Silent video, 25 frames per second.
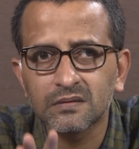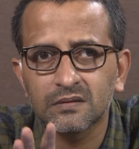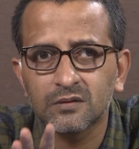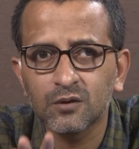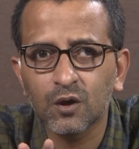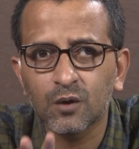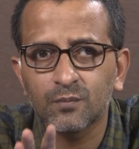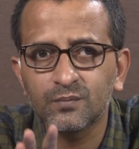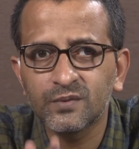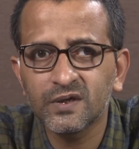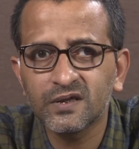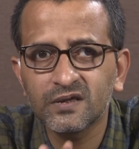
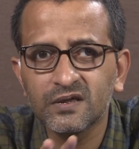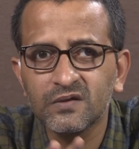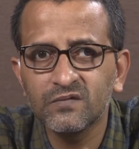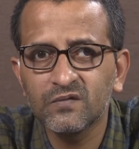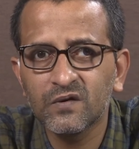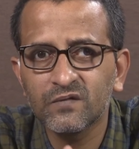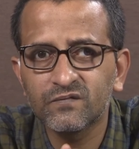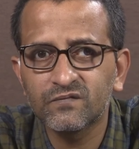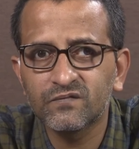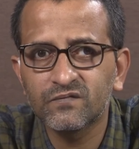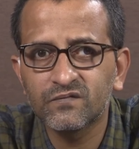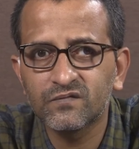the
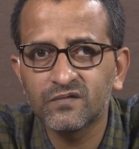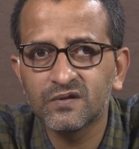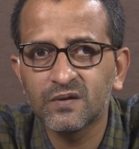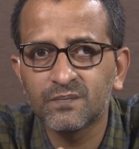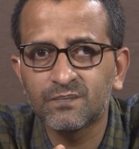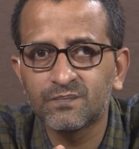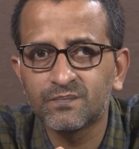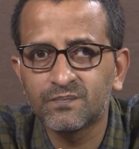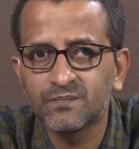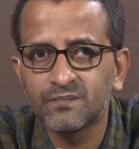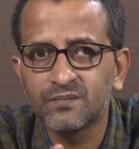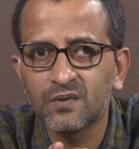objective of
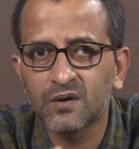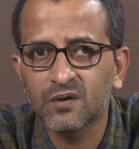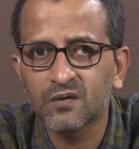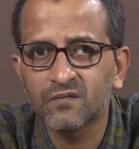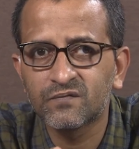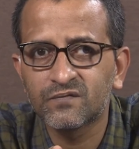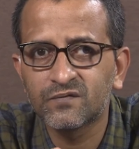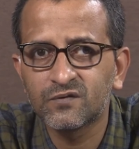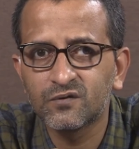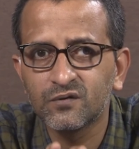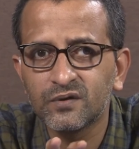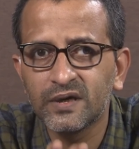the
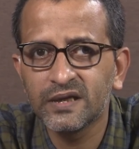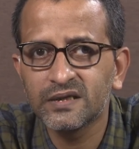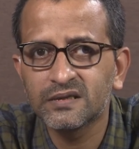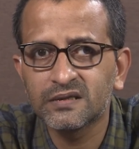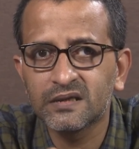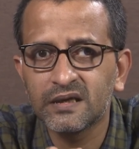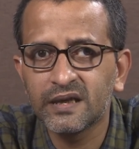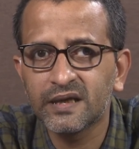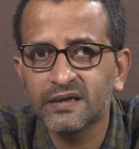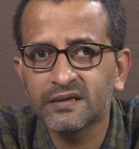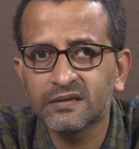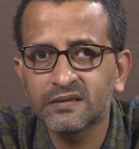of
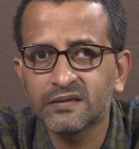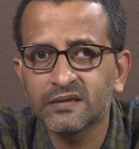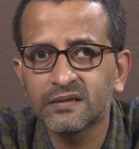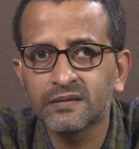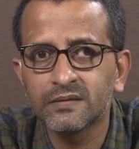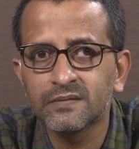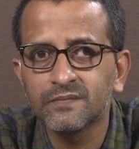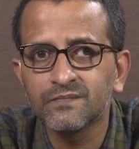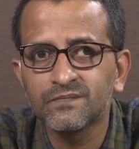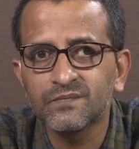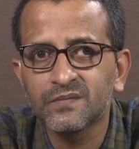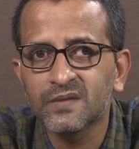today's
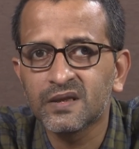lecture